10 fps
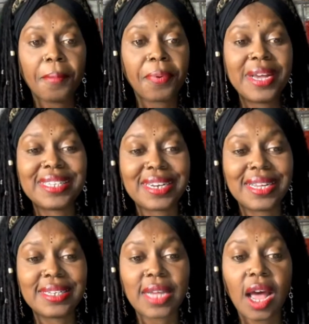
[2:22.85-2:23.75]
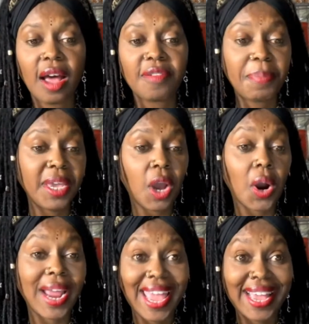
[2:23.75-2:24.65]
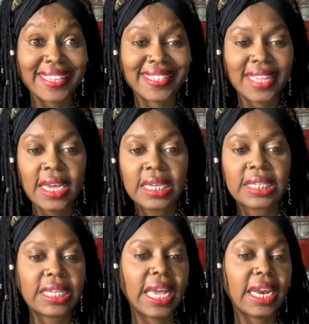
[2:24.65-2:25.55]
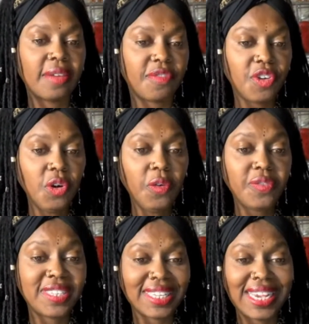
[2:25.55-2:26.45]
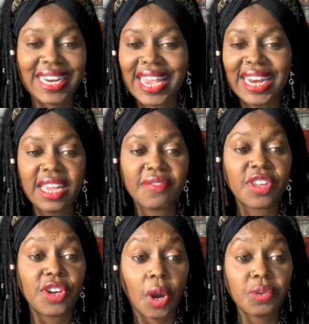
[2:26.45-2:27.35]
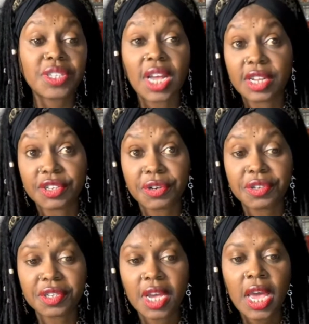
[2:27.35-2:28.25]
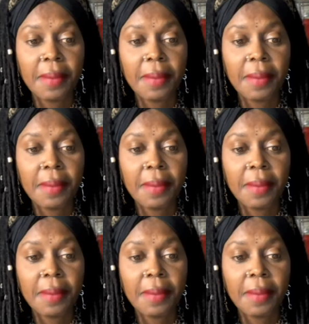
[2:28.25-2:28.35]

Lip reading: president of PRS, said if you've seen any of the Ghost Hunters,